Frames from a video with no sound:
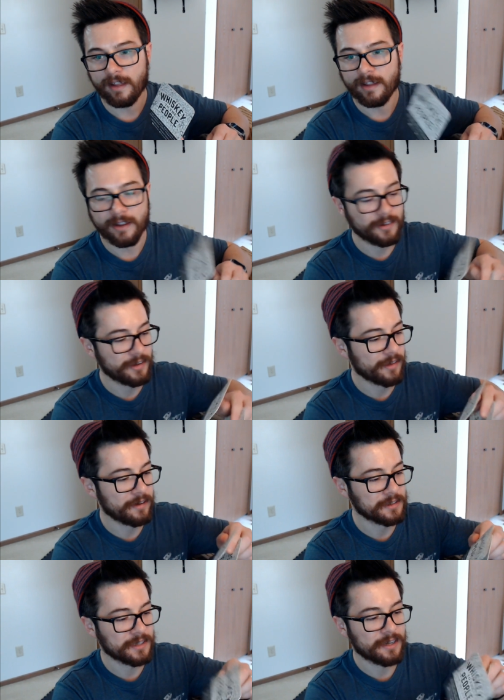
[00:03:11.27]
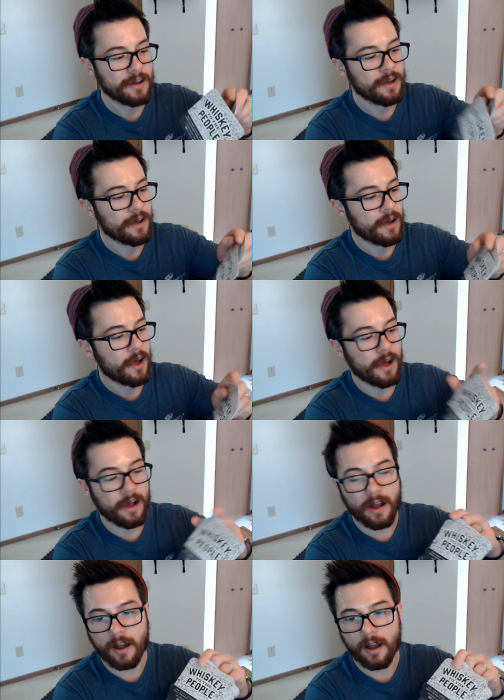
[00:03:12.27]
Look at this.
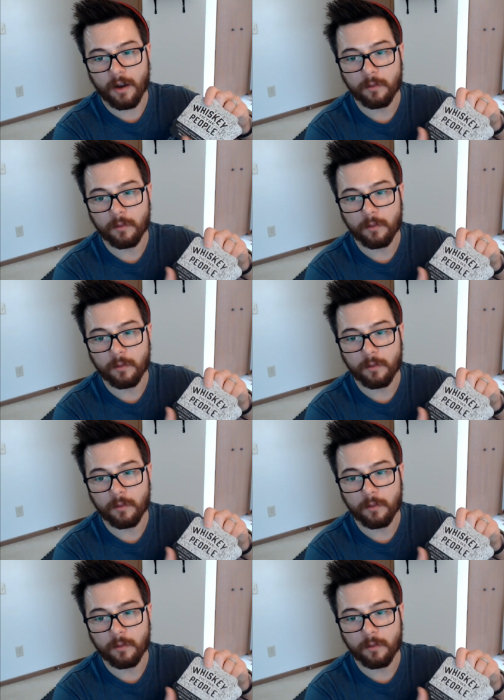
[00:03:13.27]
Uh,